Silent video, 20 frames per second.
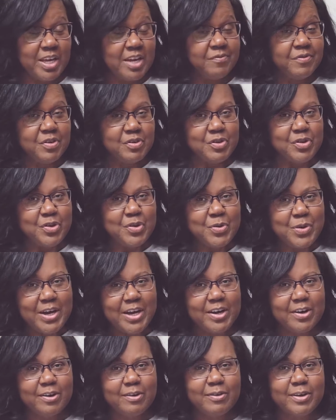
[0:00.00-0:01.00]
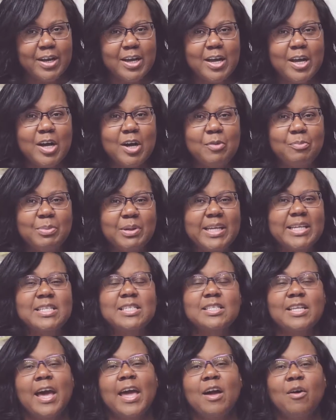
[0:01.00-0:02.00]
If you're new here, please
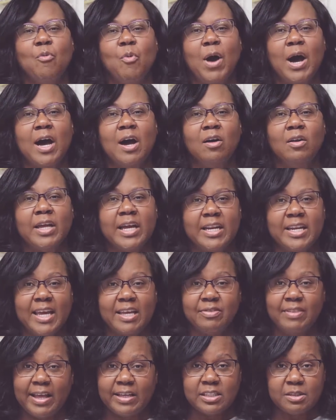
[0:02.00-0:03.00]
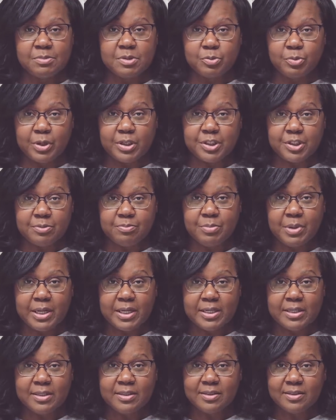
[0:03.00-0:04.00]
stay a while and hit that subscription
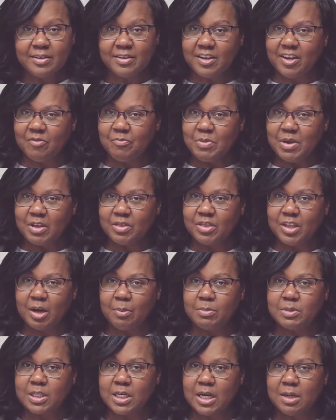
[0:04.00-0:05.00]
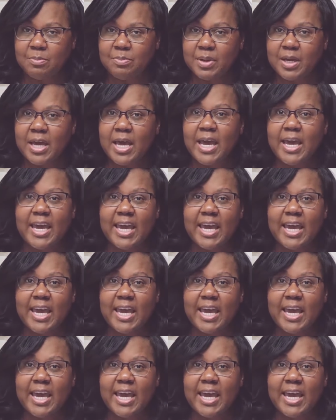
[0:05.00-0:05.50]
button, give me a thumbs up,